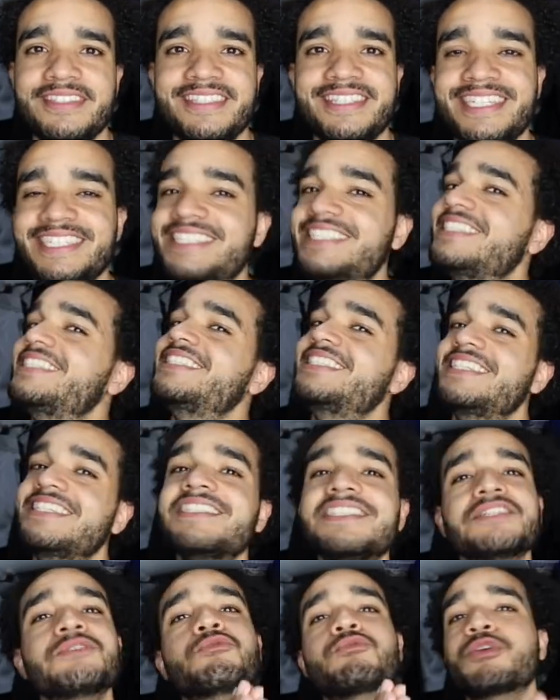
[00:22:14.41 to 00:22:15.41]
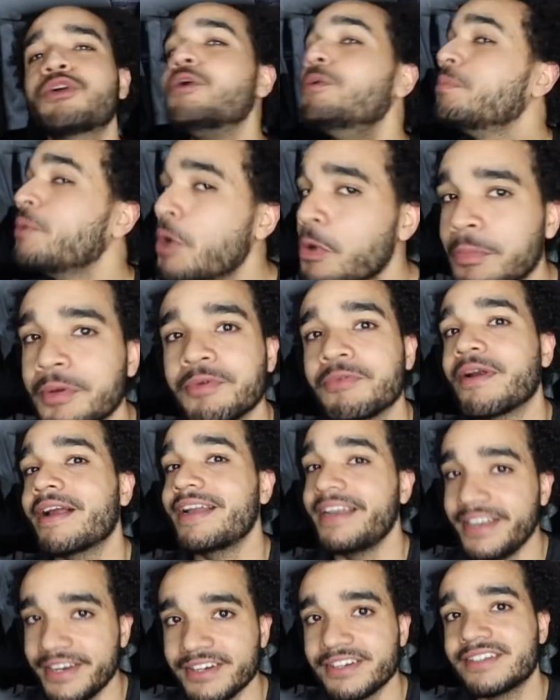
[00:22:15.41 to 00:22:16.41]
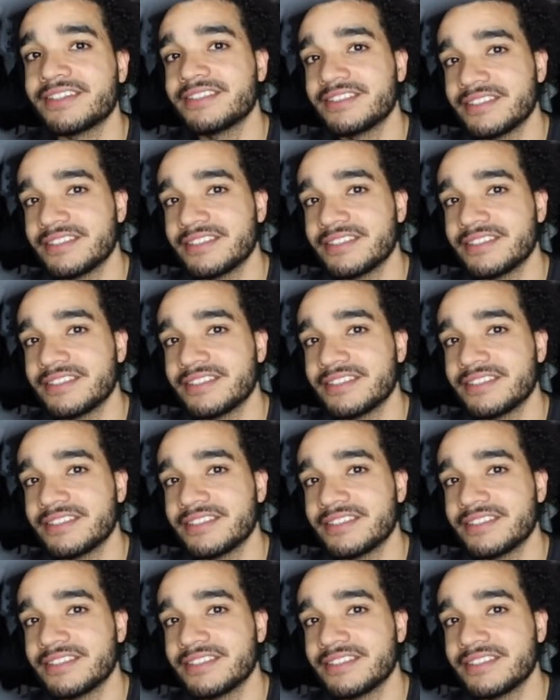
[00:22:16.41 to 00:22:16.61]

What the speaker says: This is a real moment right here.